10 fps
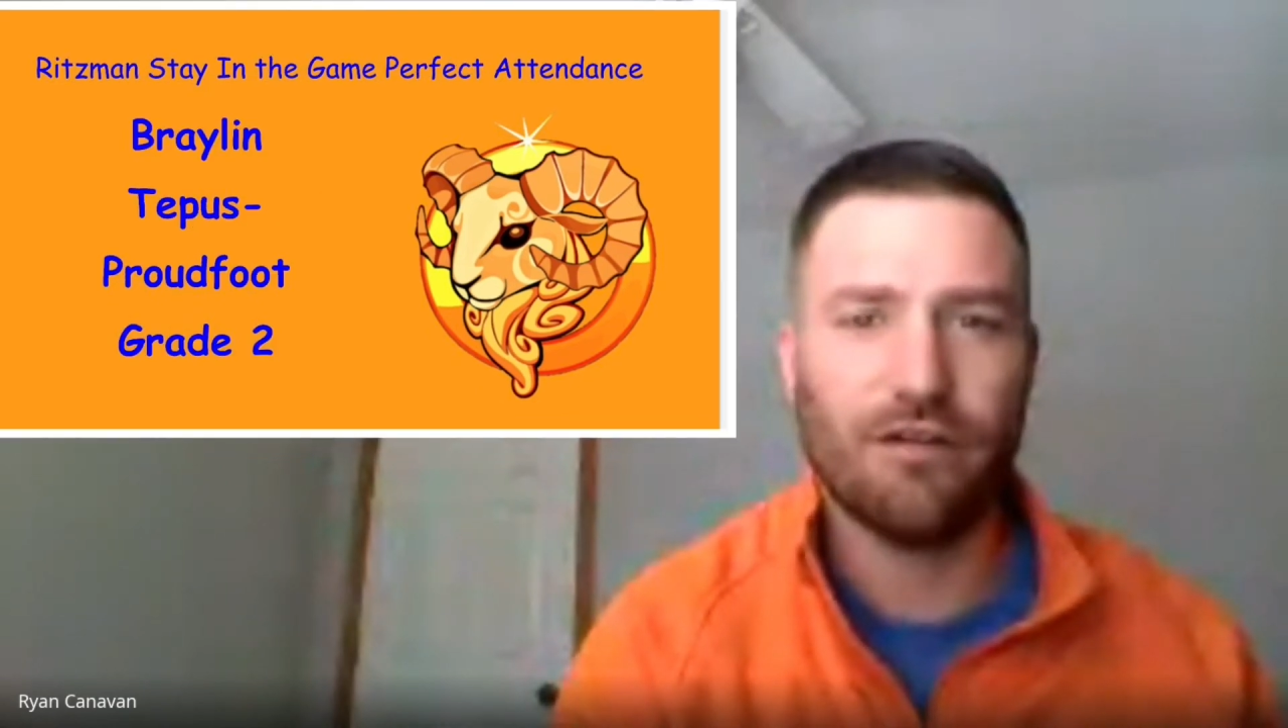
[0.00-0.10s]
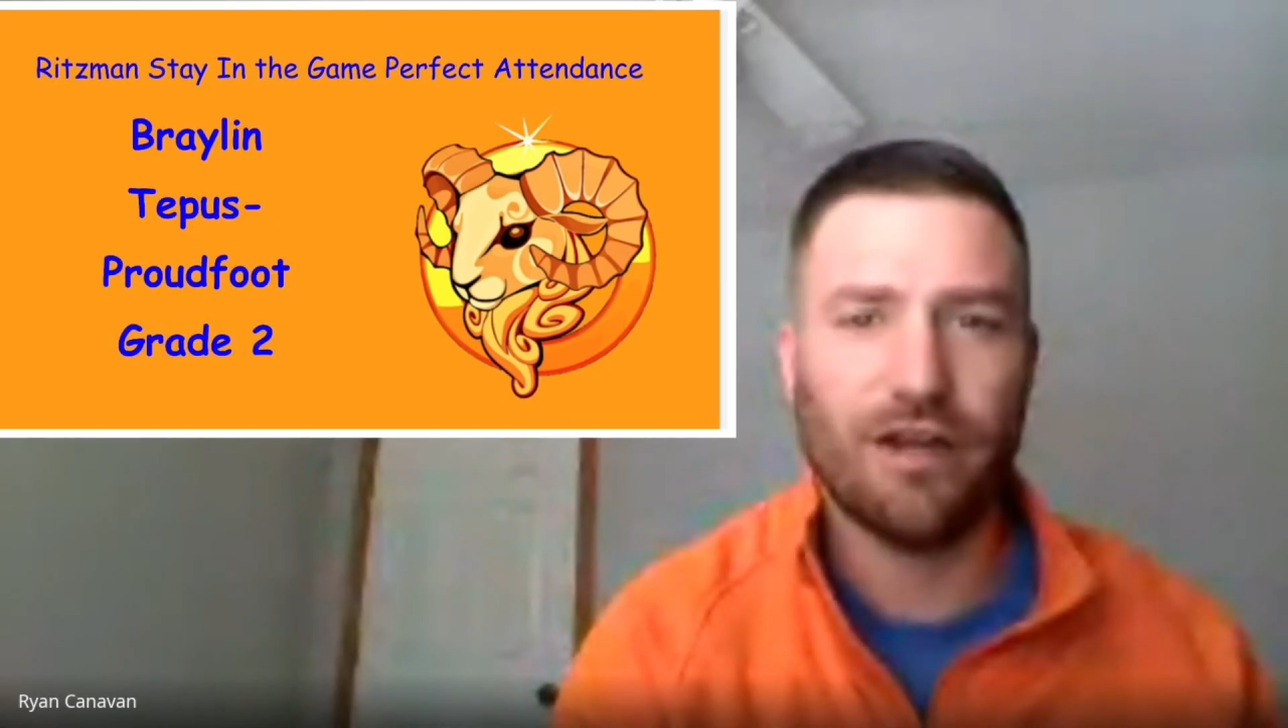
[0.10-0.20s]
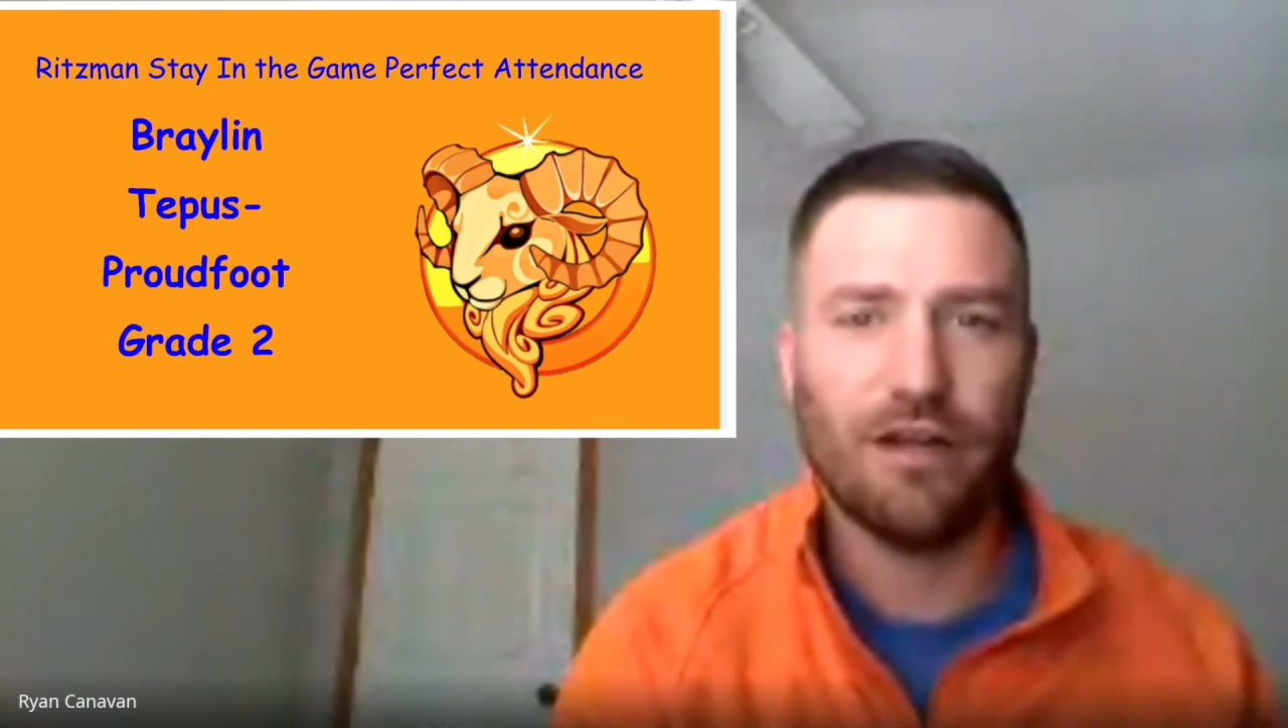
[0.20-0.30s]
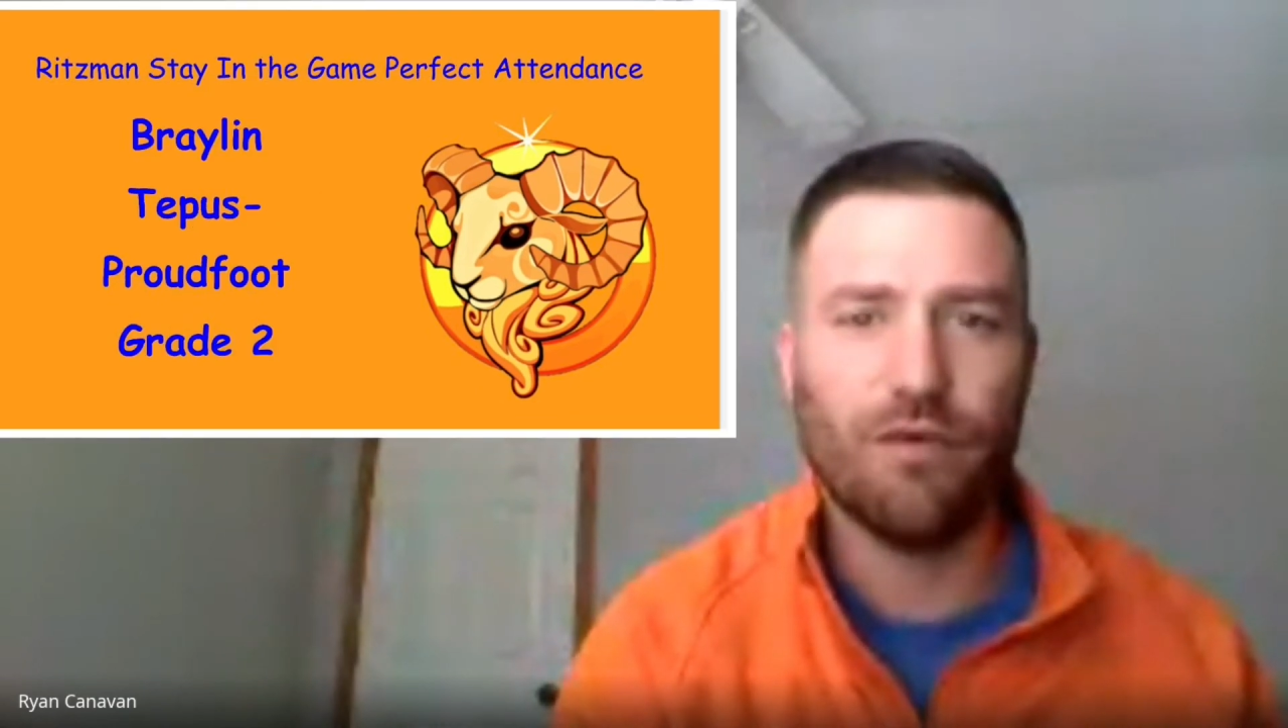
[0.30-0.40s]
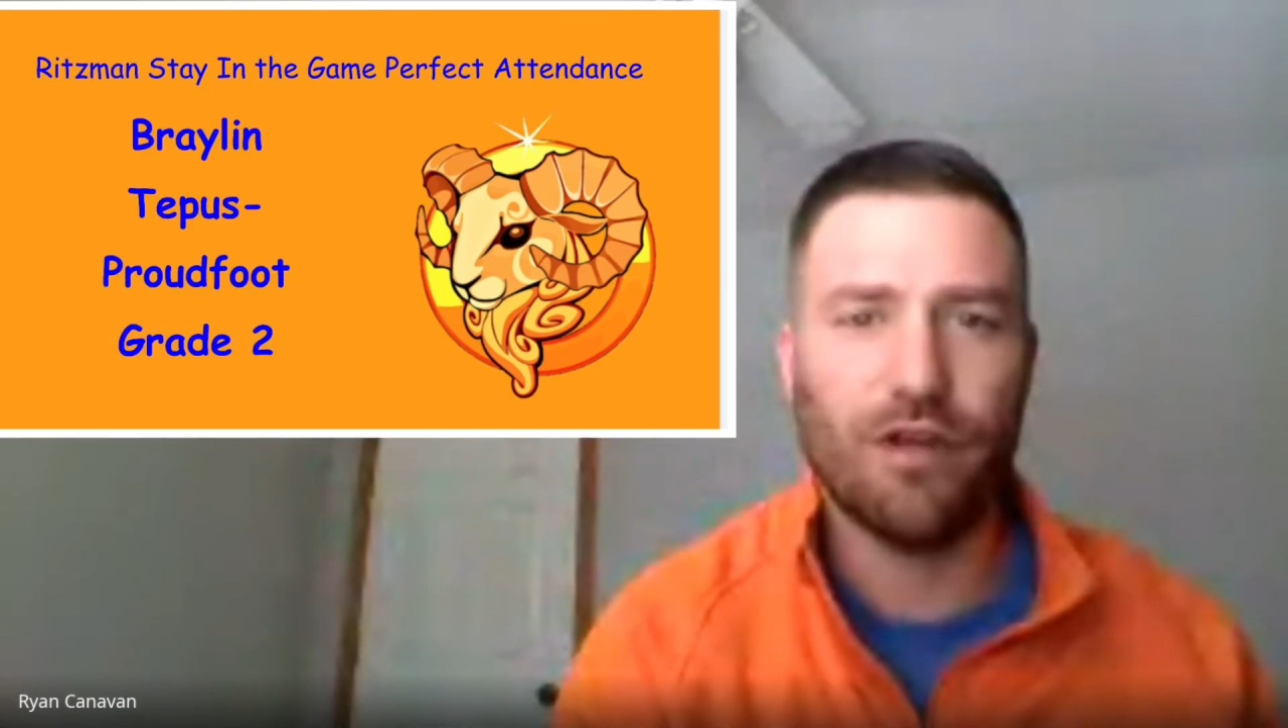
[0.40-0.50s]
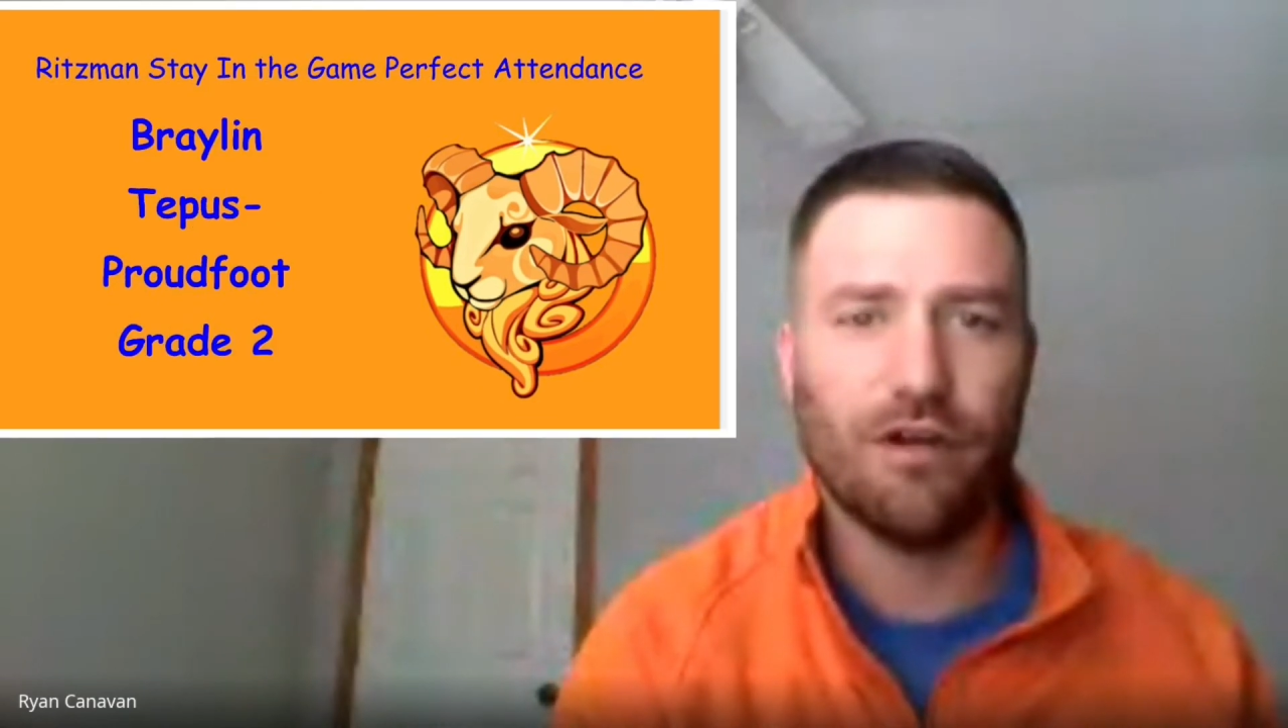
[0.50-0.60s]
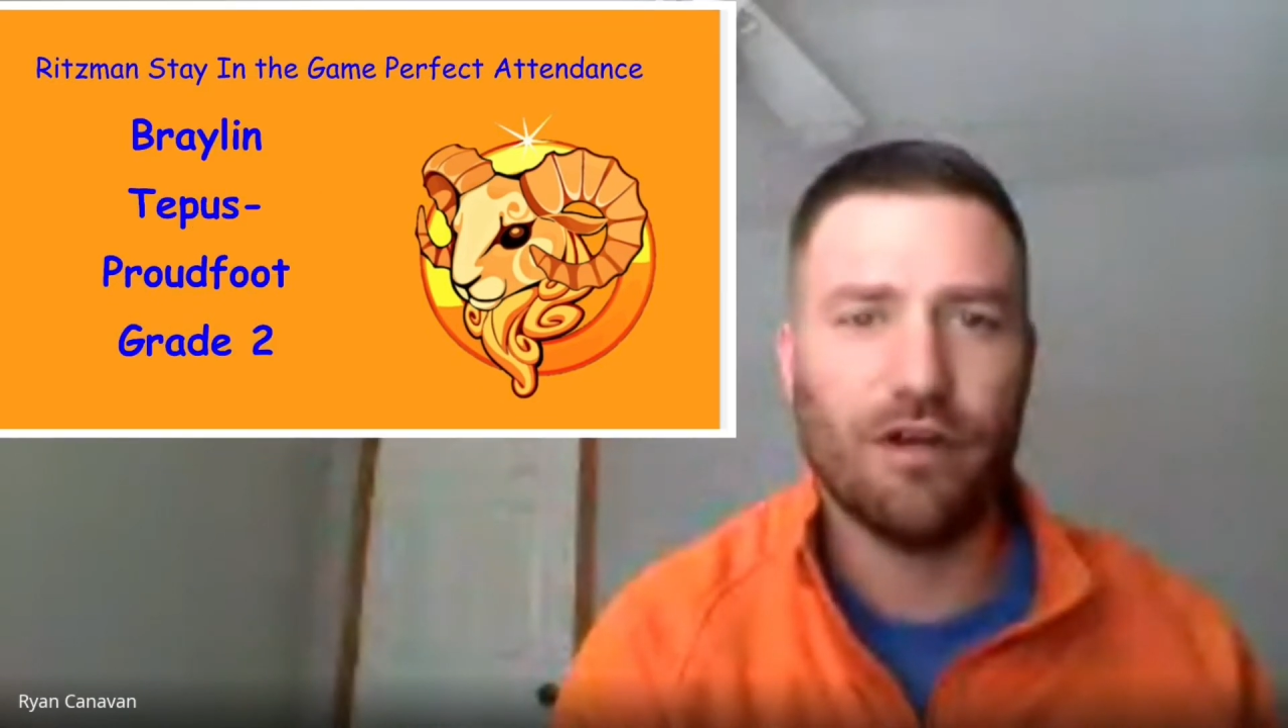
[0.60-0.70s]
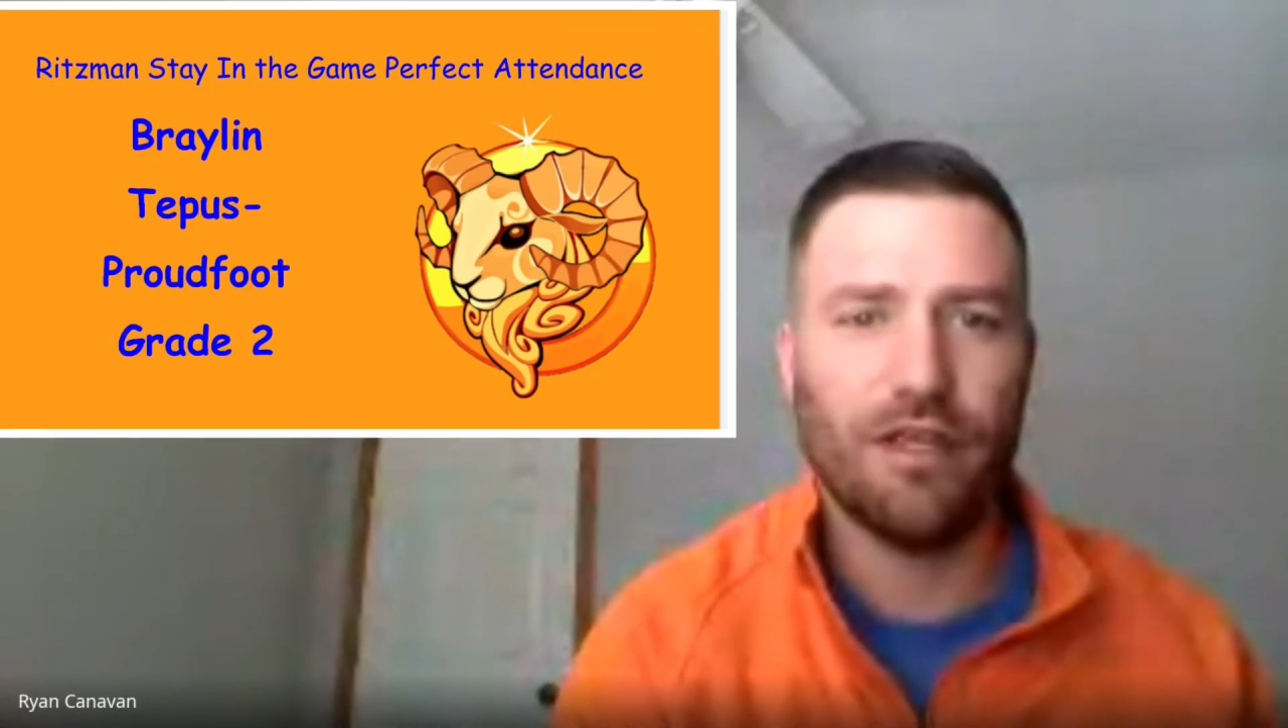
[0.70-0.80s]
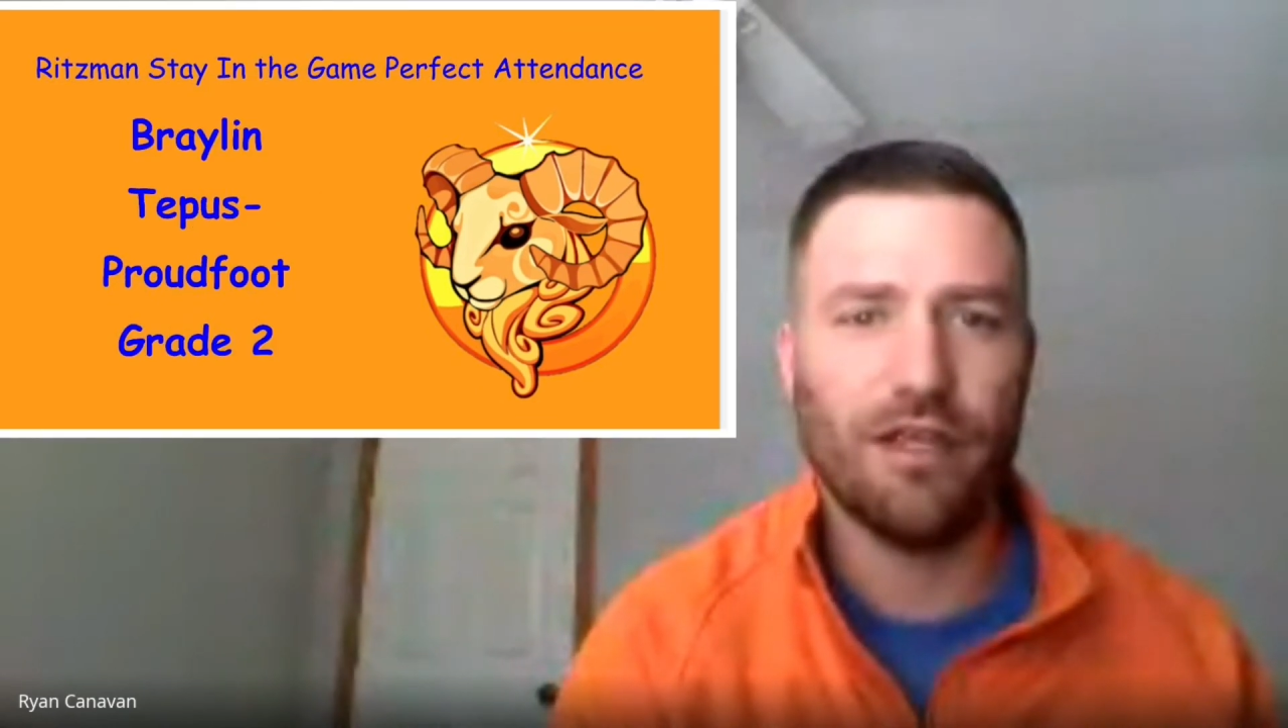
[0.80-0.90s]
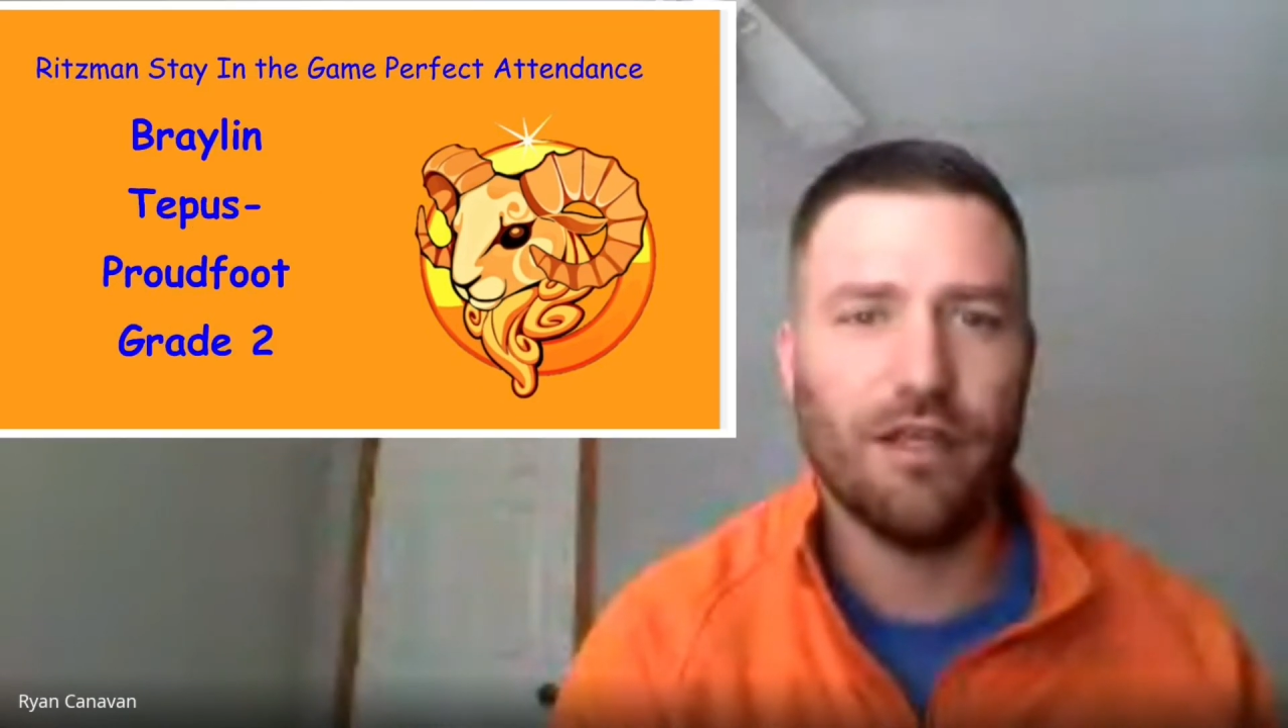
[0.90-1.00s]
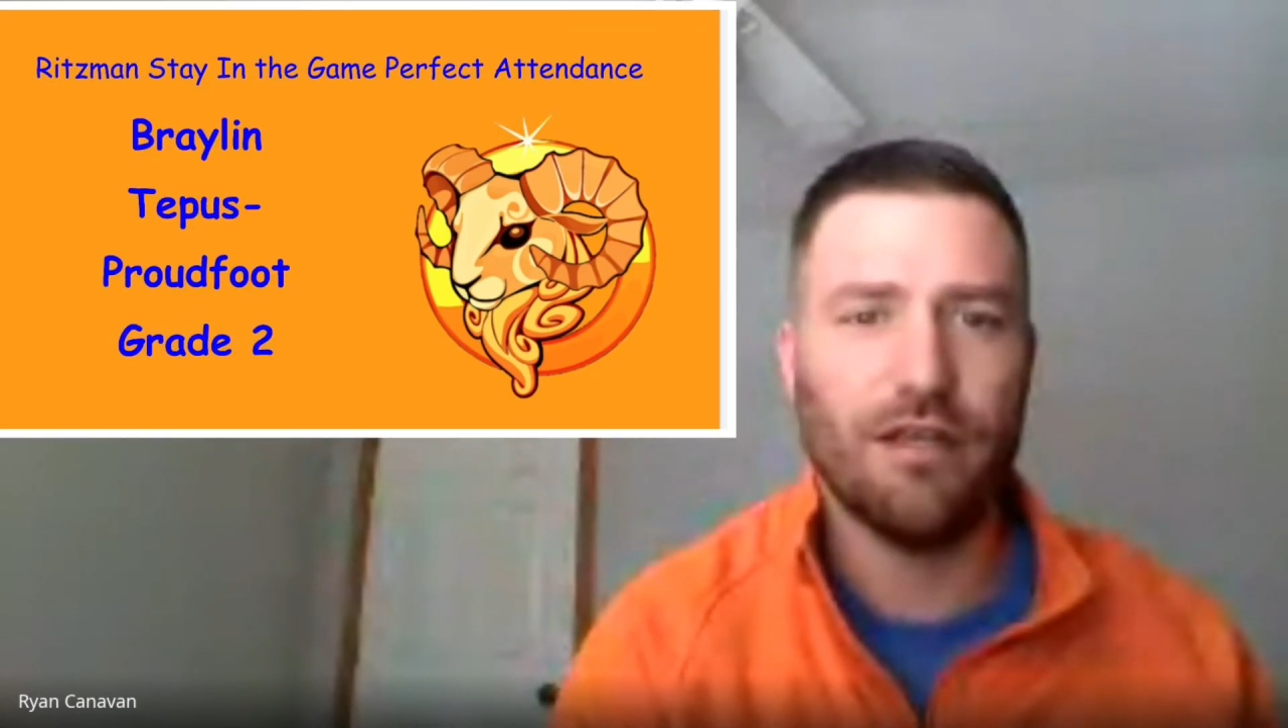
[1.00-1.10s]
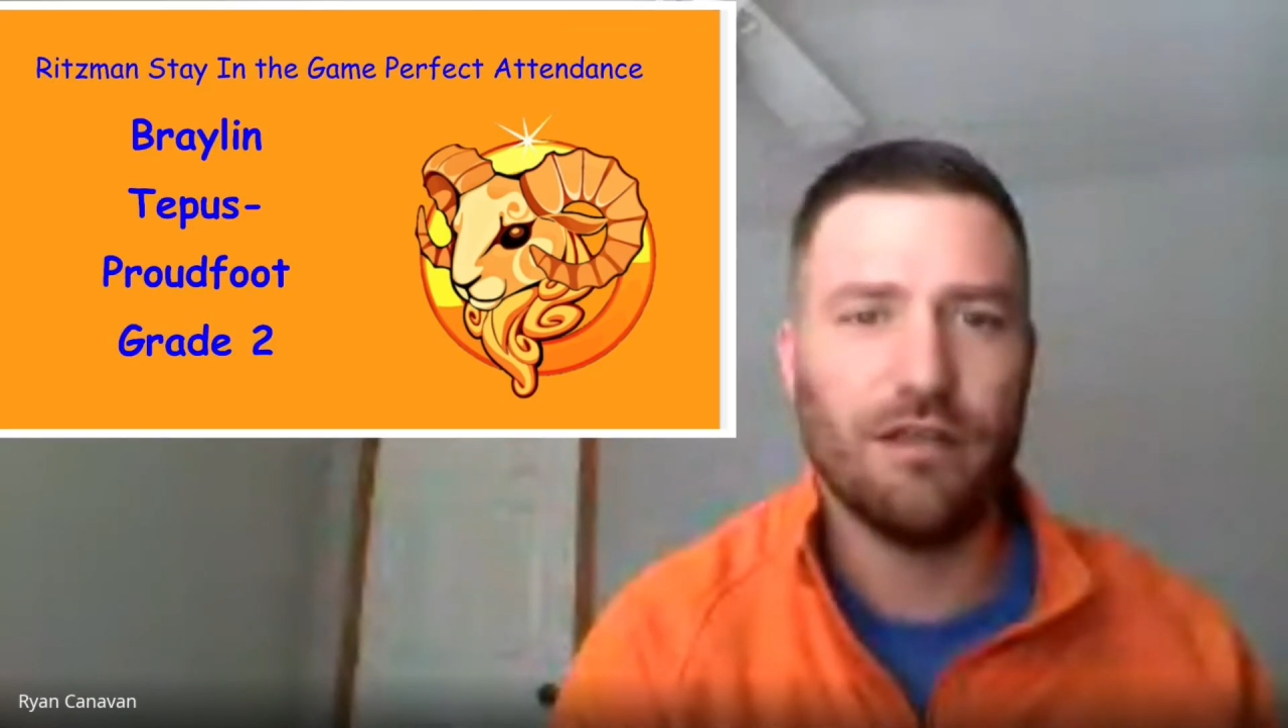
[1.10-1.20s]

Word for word: Braylon